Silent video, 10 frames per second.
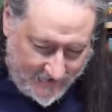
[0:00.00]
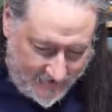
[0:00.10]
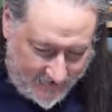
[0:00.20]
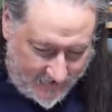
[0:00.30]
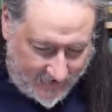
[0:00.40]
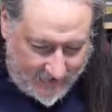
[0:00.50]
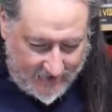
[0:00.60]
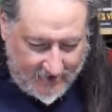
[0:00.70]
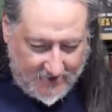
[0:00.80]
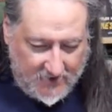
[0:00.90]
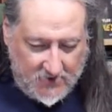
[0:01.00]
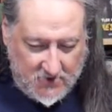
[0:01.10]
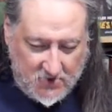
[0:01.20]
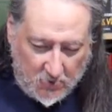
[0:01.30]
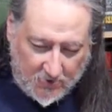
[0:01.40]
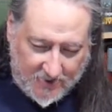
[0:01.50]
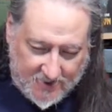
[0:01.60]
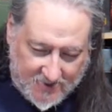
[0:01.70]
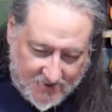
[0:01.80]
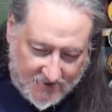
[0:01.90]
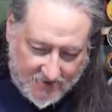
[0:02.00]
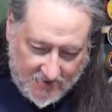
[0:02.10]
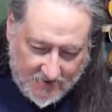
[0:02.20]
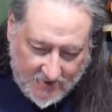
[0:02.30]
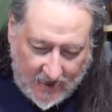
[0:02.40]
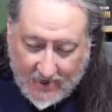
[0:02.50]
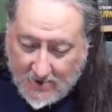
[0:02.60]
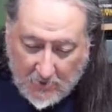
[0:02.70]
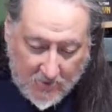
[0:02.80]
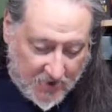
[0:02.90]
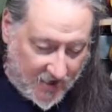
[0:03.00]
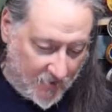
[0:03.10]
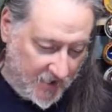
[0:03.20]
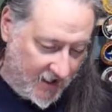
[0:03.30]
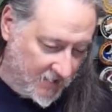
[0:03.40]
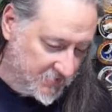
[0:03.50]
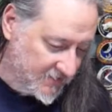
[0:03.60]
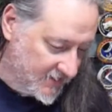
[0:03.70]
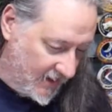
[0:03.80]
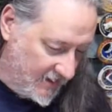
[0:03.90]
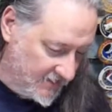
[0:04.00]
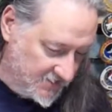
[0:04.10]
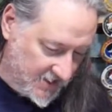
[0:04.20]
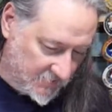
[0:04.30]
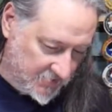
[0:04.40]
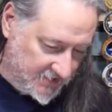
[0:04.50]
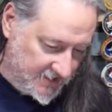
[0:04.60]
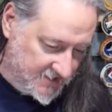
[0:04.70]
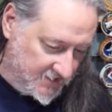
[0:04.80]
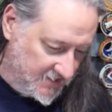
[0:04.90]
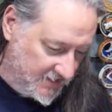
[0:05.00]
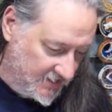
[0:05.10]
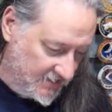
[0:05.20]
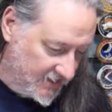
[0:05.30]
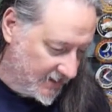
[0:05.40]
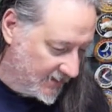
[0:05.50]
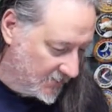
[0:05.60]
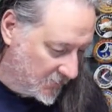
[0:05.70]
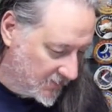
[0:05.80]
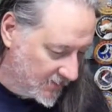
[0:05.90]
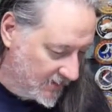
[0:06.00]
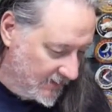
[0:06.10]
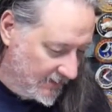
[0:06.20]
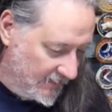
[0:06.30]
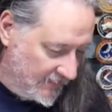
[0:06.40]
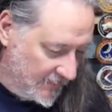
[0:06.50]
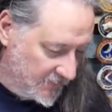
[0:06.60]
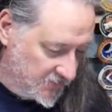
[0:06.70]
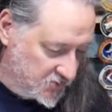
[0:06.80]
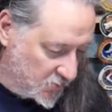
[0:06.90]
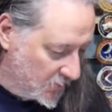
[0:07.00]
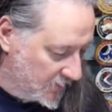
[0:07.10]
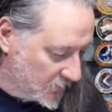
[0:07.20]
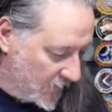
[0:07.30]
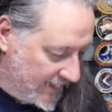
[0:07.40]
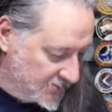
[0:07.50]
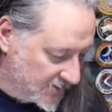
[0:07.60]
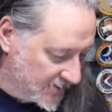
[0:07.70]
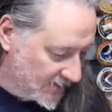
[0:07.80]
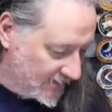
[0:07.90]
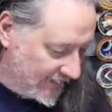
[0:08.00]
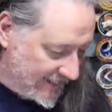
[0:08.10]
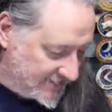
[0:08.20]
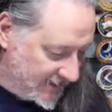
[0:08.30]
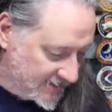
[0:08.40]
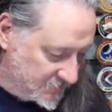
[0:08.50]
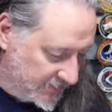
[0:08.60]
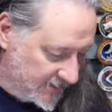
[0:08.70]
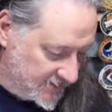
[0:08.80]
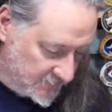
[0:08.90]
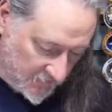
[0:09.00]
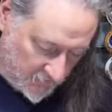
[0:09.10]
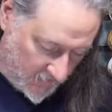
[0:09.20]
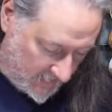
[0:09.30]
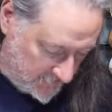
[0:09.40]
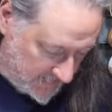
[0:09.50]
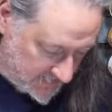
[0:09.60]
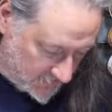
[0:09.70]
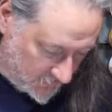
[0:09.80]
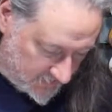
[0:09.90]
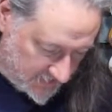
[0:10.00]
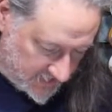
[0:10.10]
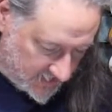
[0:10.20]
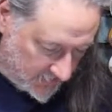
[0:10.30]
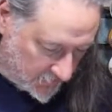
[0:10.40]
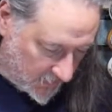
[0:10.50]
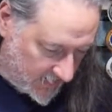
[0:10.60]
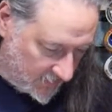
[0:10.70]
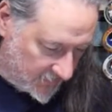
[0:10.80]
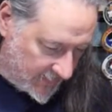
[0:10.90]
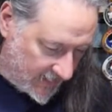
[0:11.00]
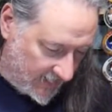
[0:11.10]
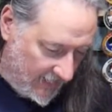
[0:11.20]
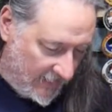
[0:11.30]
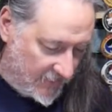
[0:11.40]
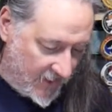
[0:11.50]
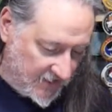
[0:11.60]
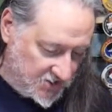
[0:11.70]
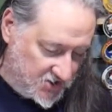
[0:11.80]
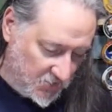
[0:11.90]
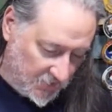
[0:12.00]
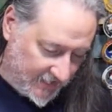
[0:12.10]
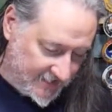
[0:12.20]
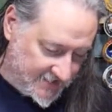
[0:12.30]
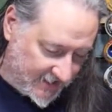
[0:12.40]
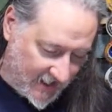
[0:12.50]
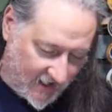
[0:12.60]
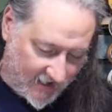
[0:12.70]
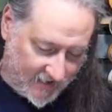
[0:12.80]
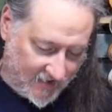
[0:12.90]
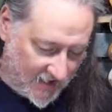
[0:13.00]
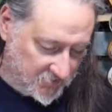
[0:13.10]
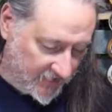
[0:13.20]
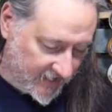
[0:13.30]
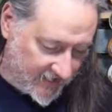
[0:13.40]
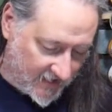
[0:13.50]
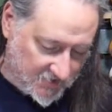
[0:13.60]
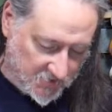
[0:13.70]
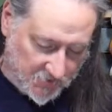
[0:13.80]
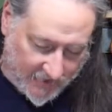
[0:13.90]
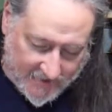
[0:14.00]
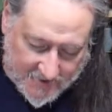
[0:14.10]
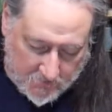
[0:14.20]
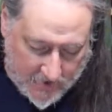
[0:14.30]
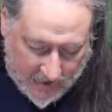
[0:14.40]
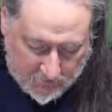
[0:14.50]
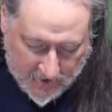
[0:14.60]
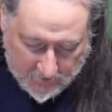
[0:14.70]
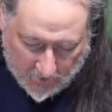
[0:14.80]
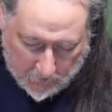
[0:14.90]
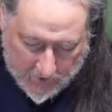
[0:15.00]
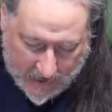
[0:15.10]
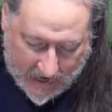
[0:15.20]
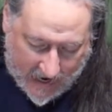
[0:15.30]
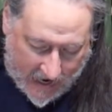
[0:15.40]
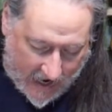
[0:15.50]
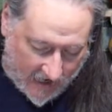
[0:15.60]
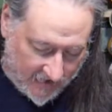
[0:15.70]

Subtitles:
The Duelist. He might be coming up. I think Jack put these in order. The Druid Ranger, a classy explanation from Frank Mincer. We'll just skip right over that. The Duelist, a chaotic non-player character who likes to make people pay,